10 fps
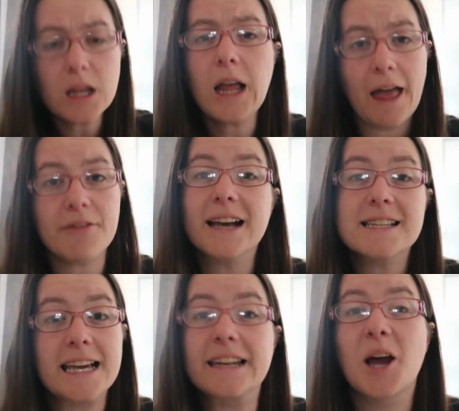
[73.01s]
And
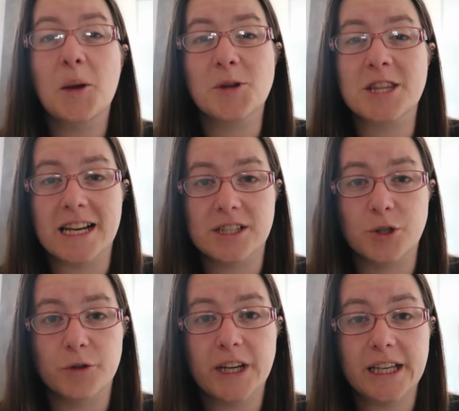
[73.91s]
that's in line with the
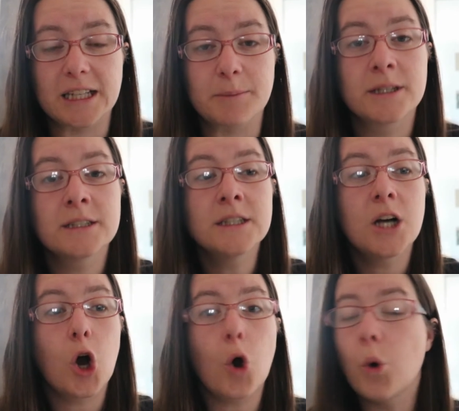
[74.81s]
national curriculum
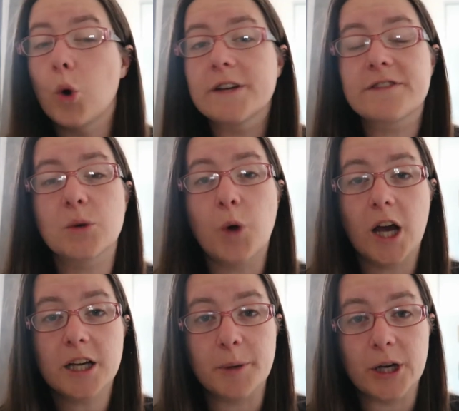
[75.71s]
all of the
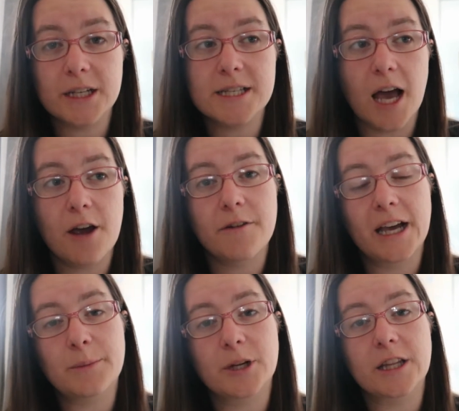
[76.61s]
workbooks that are
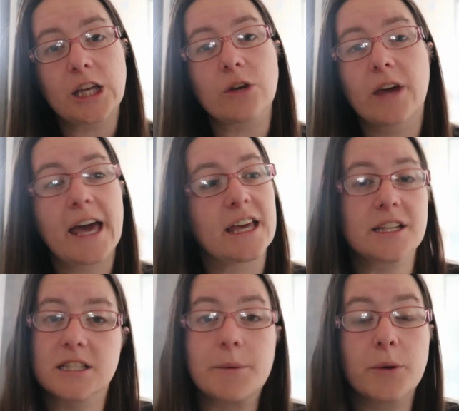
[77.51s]
available in the UK
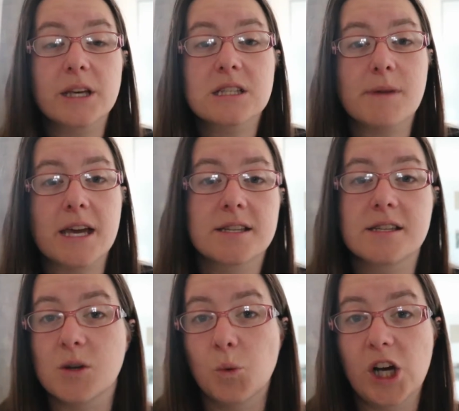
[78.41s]
in WH Smith's,
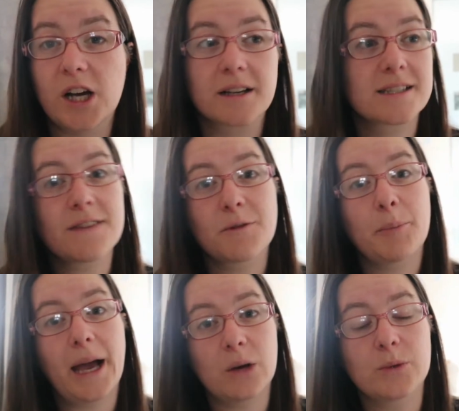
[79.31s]
The Works, even
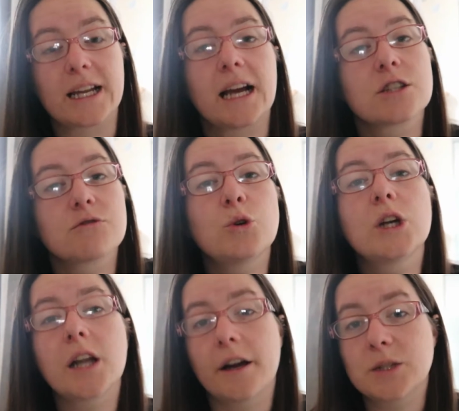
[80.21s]
Poundland are all
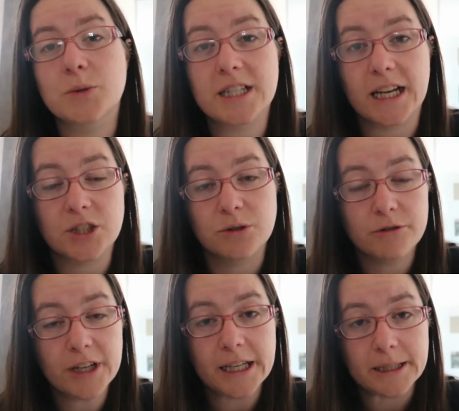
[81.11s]
aligned with the national
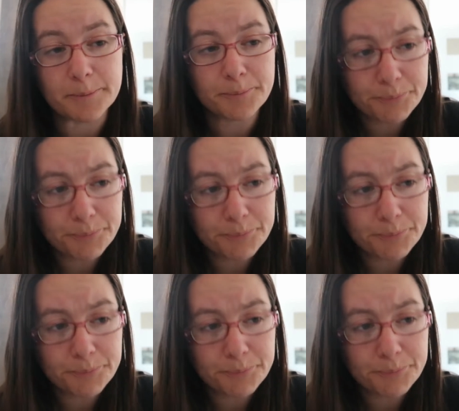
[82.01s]
curriculum.